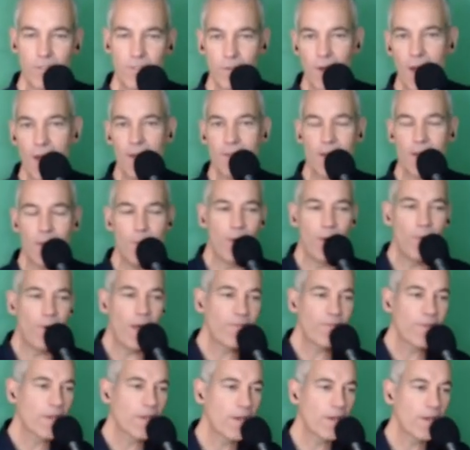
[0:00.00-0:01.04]
So now I tell my
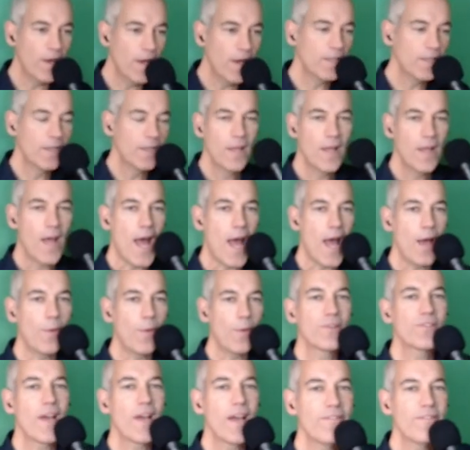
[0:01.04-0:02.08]
wife, I go, hun, I
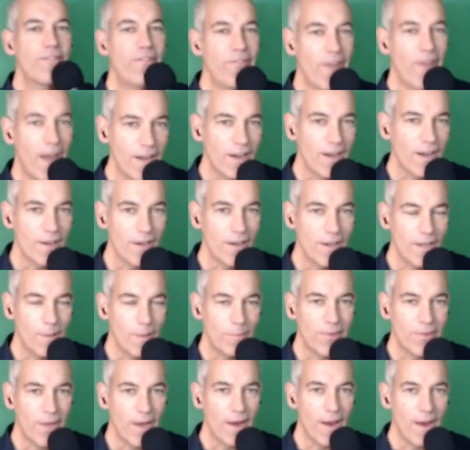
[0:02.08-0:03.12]
was on fire
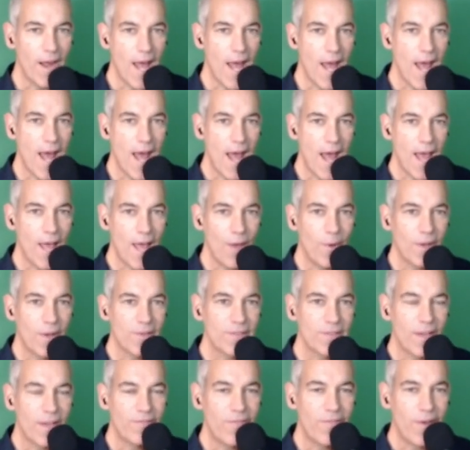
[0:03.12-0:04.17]
up there. I
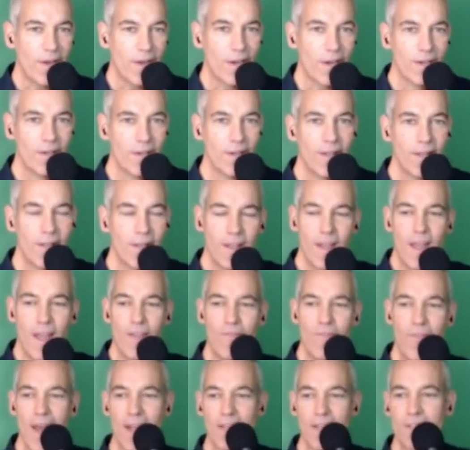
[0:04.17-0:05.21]
was on fire.
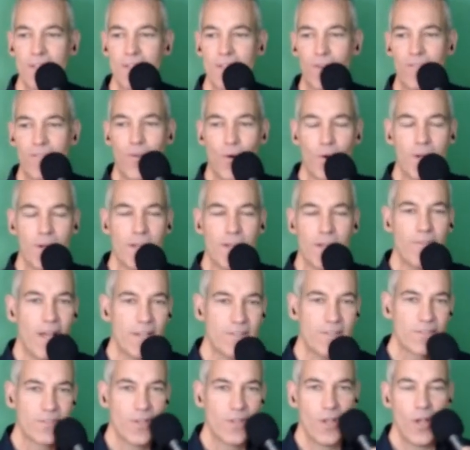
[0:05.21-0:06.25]
In fact, there were 40
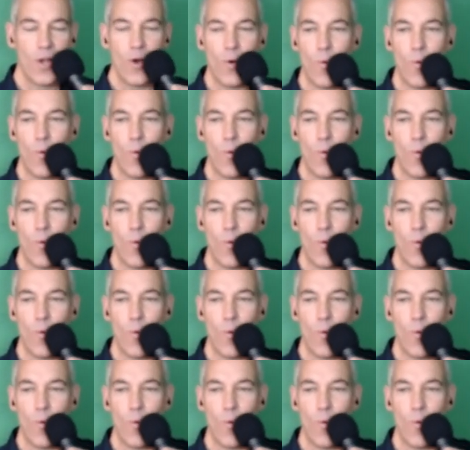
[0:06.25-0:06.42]
devices.